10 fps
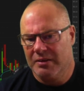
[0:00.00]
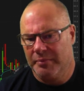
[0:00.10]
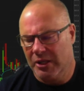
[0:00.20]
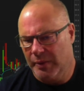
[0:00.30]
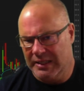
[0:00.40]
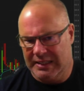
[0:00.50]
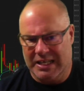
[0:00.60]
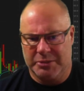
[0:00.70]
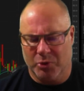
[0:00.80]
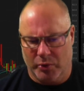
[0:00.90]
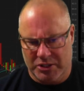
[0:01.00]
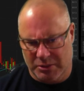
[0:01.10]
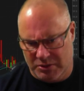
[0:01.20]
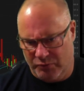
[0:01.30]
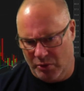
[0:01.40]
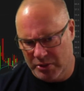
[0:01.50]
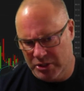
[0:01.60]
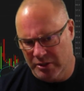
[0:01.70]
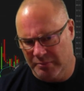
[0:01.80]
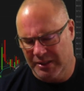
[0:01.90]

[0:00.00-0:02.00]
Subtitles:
peel back the layers more in terms of what we're doing,